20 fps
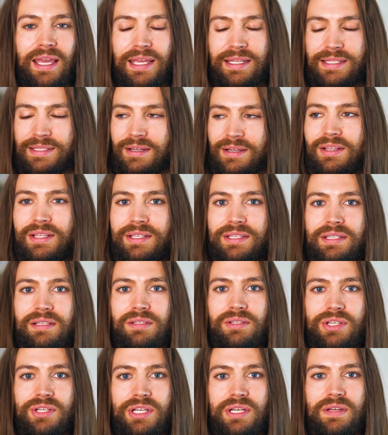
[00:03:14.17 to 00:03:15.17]
a solid
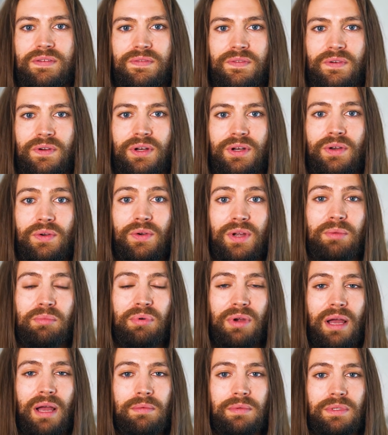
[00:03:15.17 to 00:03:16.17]
solution for an annoying
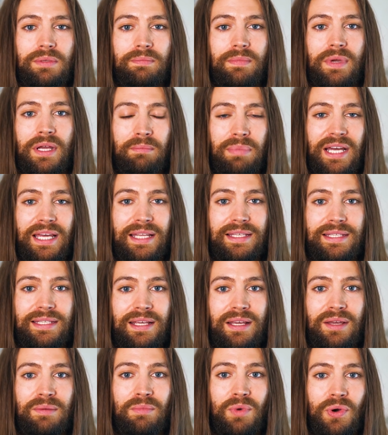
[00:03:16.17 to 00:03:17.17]
problem.
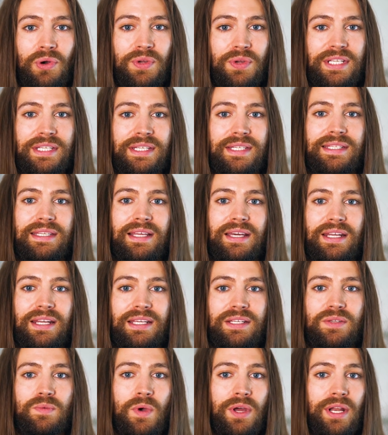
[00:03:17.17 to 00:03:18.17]
But more recent
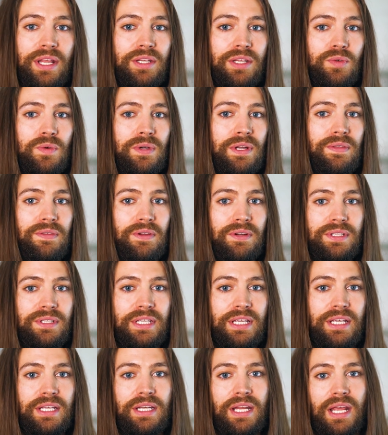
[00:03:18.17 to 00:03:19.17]
studies, one in
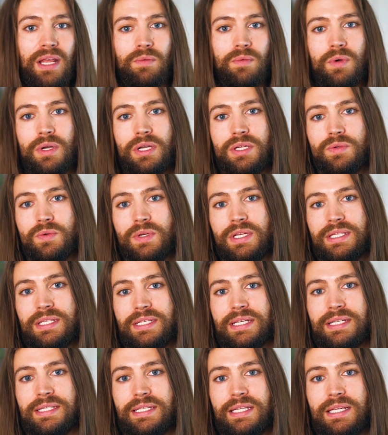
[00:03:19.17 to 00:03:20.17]
2013 and one in
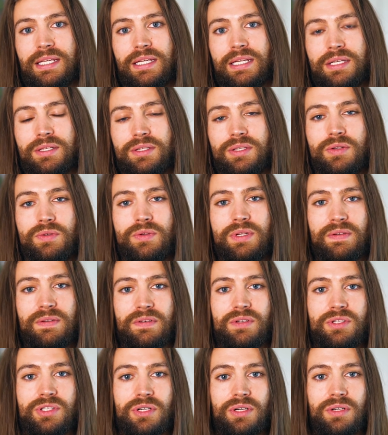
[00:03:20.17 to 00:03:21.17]
2016 in two
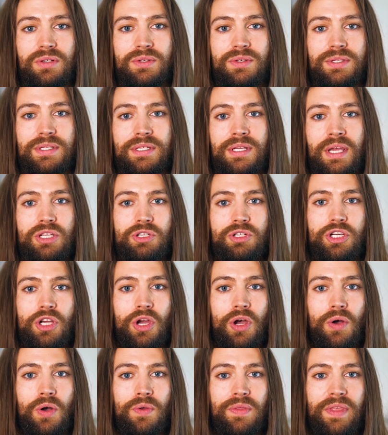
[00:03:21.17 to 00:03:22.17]
different journals,
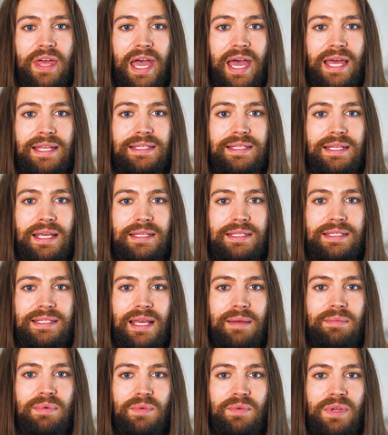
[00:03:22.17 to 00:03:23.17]
show that
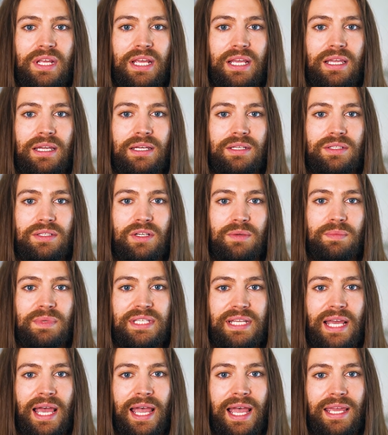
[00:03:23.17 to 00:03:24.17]
seborrheic
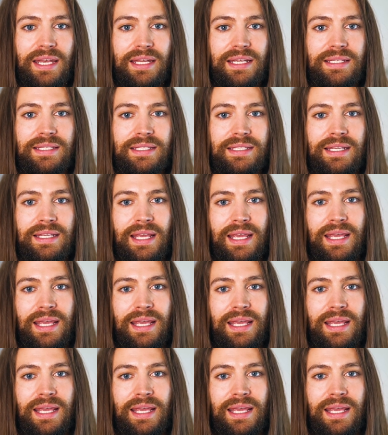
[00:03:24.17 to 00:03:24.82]
dermatitis